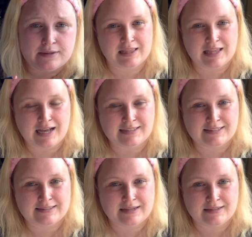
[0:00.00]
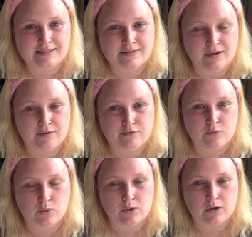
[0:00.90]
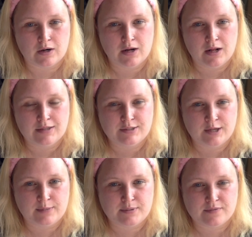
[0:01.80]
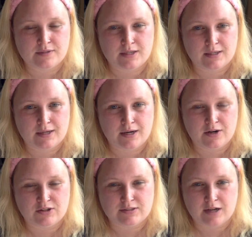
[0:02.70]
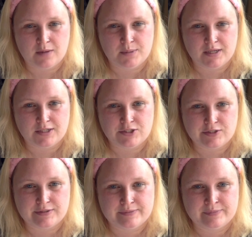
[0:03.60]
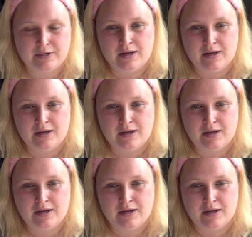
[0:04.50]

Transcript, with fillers: The last set uh, for types of skincare is combination.